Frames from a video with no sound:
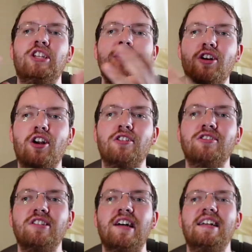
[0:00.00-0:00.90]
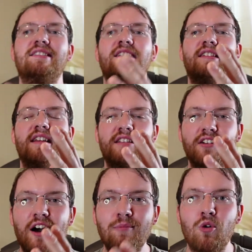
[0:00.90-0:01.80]
she learns the lessons, and it's a
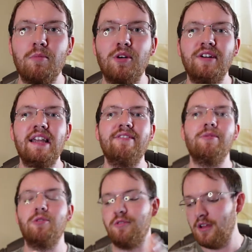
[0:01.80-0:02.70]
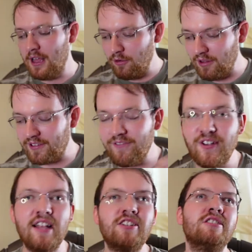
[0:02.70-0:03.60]
lot more believable. With
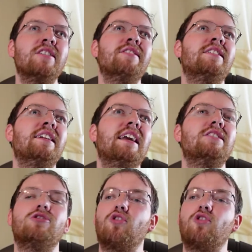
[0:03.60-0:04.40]
Confessions of a Teenage